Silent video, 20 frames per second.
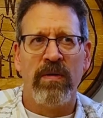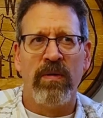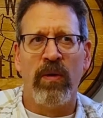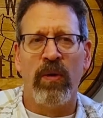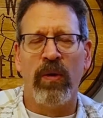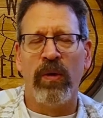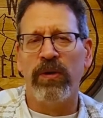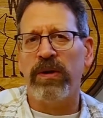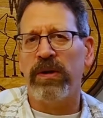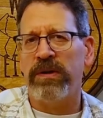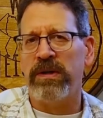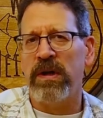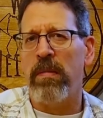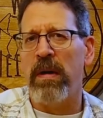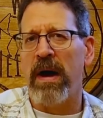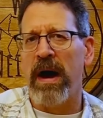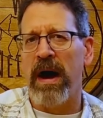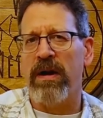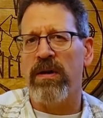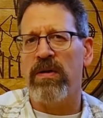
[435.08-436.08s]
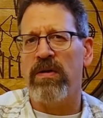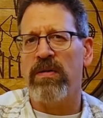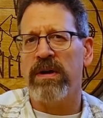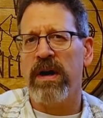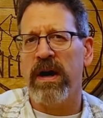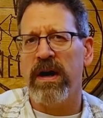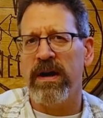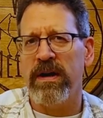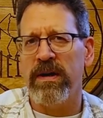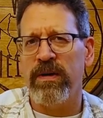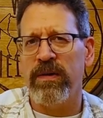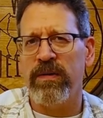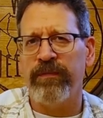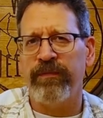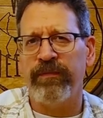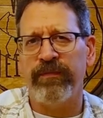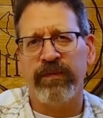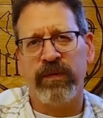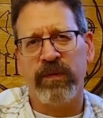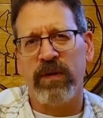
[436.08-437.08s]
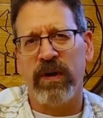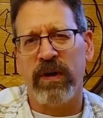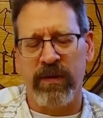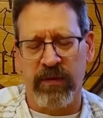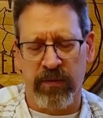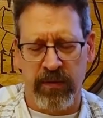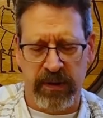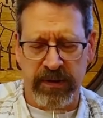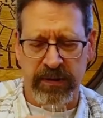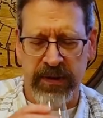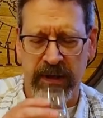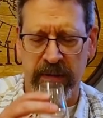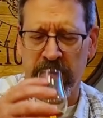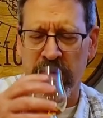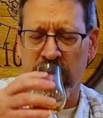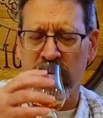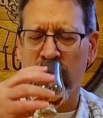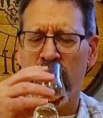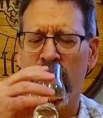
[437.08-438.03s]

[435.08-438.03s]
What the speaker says: older tobacco kind of note. Try another quick sip.